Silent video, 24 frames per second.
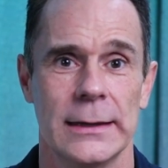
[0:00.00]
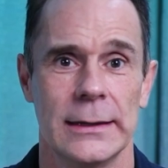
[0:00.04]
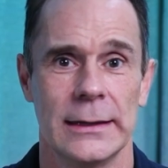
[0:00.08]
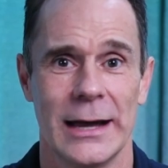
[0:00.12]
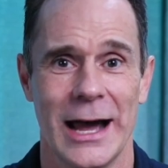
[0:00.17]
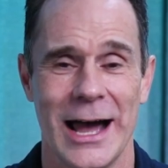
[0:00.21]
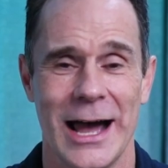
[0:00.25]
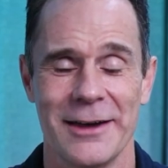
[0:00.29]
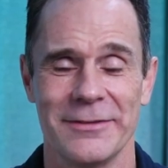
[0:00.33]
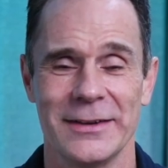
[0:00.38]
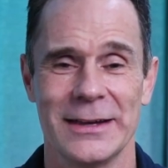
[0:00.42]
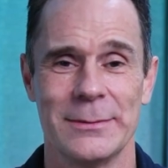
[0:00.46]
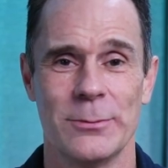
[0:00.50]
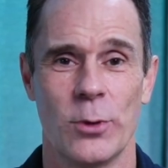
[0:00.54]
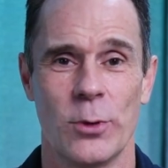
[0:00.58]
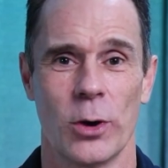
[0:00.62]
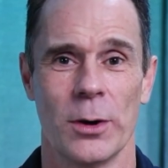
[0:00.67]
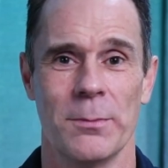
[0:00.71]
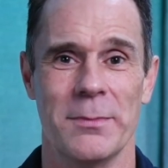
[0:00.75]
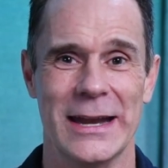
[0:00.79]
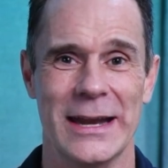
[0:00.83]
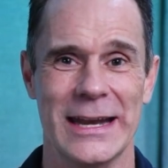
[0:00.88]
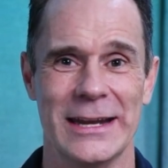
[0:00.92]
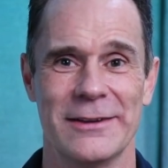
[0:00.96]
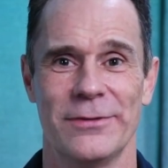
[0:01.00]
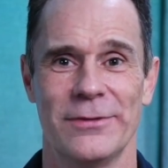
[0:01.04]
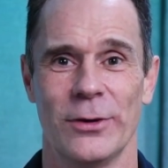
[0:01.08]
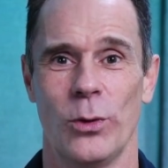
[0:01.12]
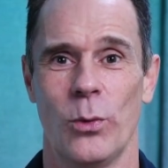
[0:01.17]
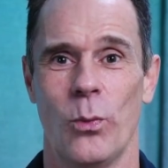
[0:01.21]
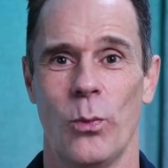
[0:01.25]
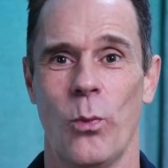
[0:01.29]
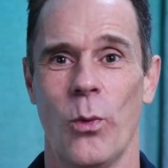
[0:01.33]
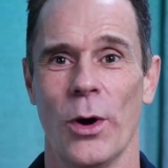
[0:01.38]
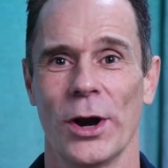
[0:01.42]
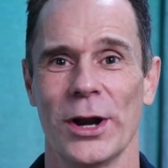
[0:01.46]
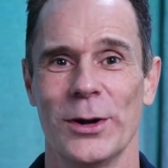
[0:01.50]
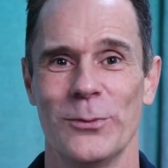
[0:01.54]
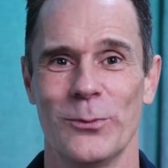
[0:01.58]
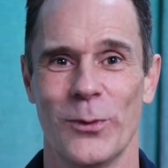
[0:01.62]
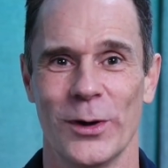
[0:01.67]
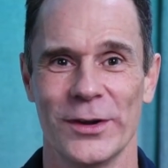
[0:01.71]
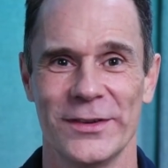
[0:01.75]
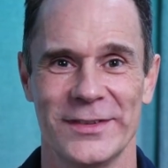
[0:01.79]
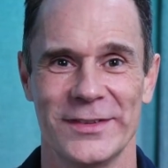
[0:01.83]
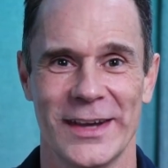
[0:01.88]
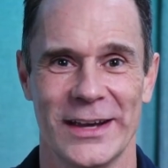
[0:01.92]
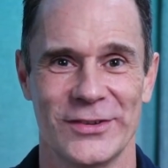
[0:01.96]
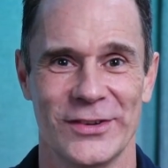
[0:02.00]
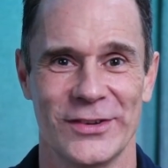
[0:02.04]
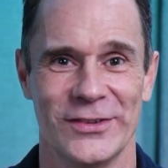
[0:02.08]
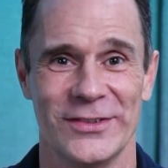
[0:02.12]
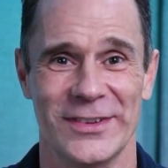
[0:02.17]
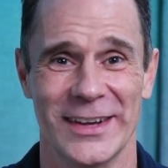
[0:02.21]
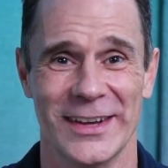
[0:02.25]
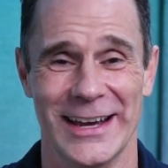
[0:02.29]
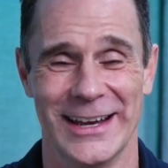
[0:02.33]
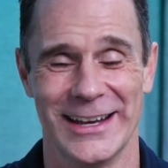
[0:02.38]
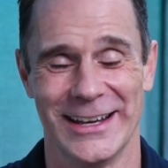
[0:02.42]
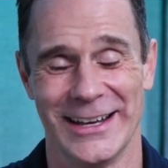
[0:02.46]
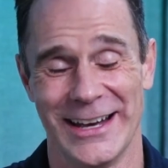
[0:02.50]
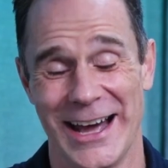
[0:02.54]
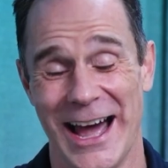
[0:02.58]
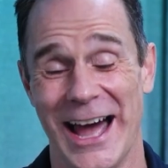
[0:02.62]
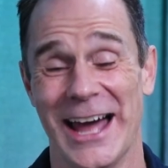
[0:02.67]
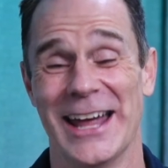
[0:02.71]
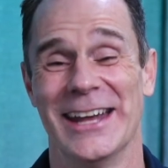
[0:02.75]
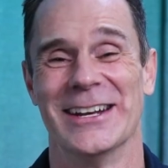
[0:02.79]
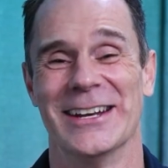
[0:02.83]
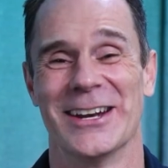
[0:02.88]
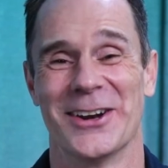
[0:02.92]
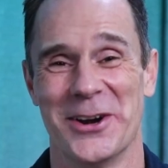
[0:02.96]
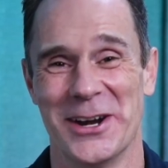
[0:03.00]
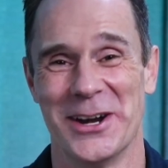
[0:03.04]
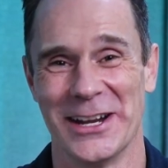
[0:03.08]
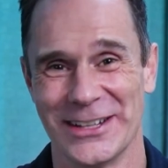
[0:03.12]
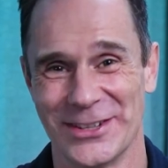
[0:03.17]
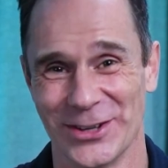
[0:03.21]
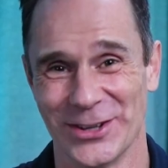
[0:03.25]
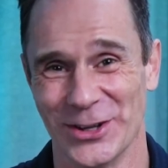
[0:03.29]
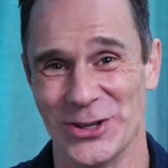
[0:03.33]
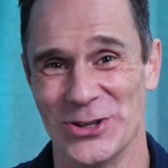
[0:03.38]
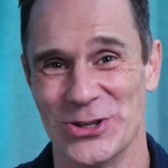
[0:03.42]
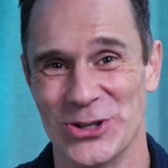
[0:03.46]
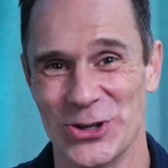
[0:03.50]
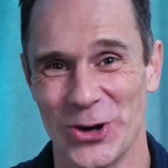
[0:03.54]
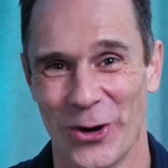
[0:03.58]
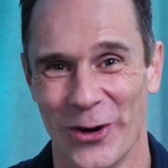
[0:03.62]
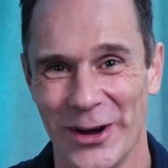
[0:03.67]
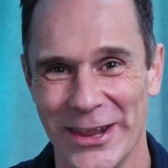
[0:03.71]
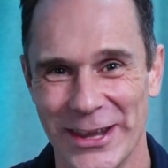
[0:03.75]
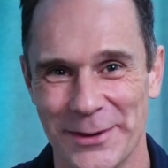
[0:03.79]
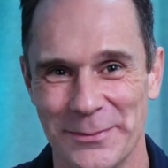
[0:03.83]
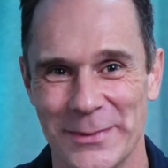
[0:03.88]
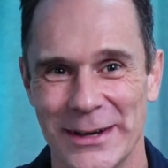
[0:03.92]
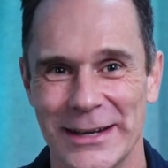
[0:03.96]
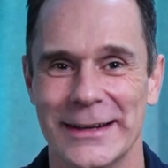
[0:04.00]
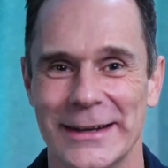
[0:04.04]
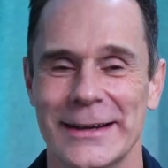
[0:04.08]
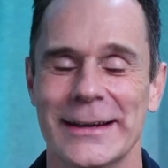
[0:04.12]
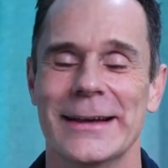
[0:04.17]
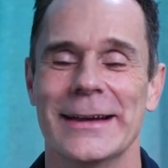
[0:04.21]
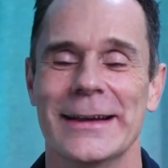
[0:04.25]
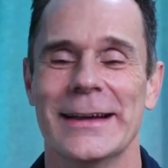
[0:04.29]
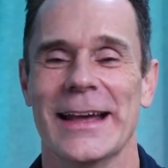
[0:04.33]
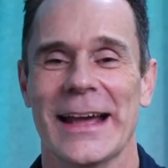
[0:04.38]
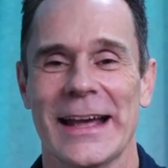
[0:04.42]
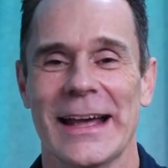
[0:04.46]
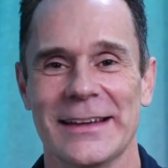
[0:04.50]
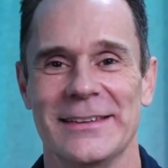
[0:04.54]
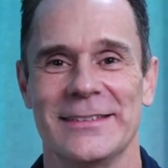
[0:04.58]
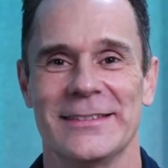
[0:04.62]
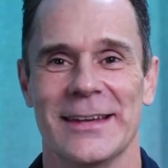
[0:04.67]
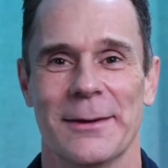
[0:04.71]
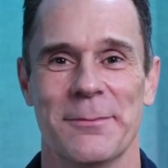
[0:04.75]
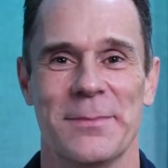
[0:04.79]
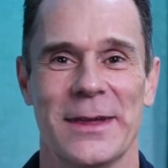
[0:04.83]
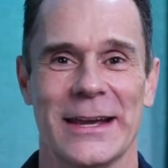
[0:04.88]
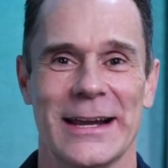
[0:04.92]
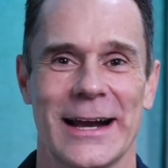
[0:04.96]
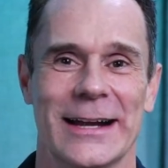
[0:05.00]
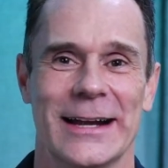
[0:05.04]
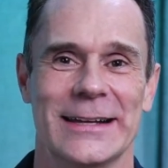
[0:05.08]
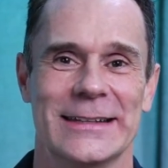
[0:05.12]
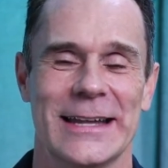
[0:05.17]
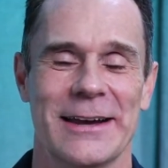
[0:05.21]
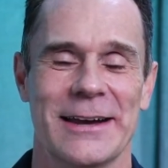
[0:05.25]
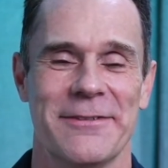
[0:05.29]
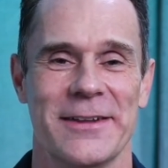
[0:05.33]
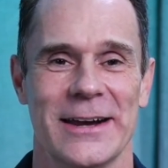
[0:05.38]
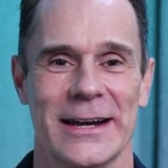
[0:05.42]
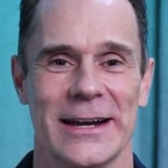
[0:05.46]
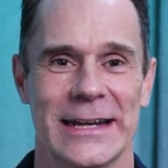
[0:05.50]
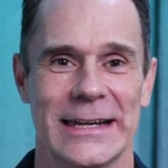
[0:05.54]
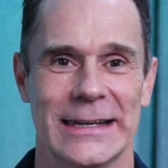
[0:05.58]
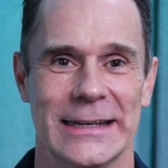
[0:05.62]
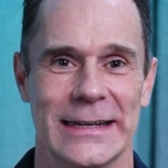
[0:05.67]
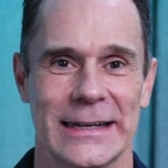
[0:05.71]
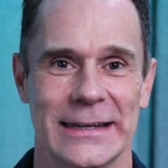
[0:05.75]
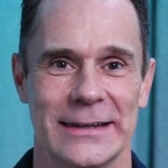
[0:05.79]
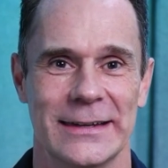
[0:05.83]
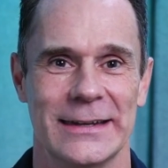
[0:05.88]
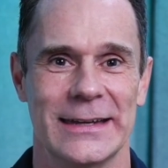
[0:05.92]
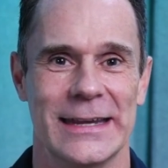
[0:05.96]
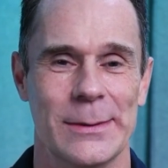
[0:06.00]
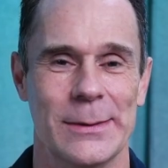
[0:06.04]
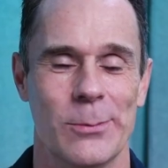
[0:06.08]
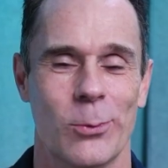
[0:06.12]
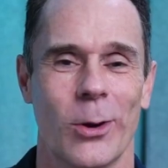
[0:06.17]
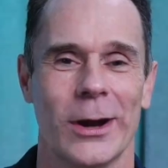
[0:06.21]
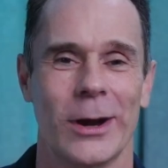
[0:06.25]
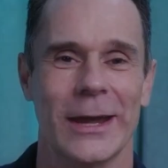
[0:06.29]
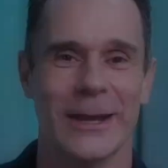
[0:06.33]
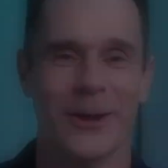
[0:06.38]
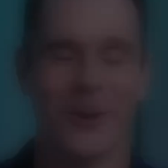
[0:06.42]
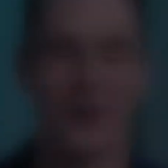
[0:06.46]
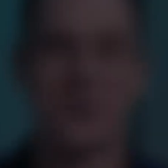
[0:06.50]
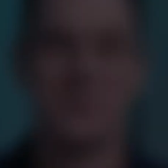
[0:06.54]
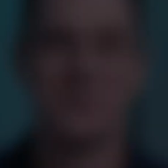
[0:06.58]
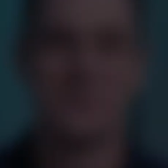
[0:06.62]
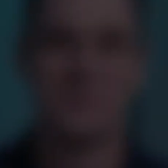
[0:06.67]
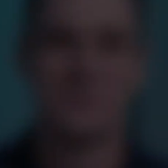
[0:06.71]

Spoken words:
Having more meaningful one-on-one sessions and learning to enjoy them is something I definitely need to keep working on.